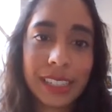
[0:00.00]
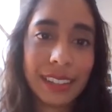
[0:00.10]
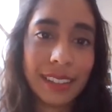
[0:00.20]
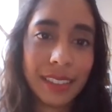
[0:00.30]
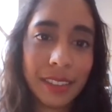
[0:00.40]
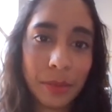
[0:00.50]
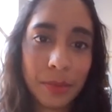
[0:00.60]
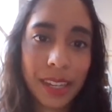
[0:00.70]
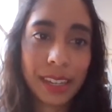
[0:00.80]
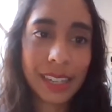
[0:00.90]
and they'll
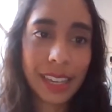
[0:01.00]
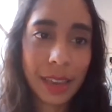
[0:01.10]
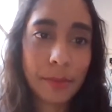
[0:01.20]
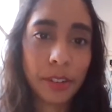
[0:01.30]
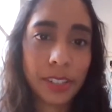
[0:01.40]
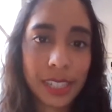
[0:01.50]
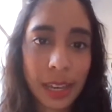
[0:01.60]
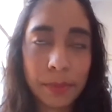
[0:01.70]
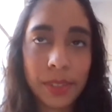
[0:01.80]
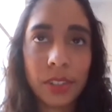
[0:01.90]
be taking more
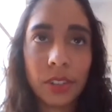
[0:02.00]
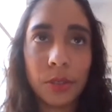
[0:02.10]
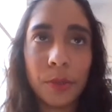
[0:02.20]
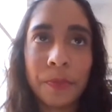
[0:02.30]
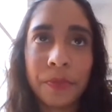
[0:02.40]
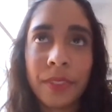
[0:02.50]
steps to,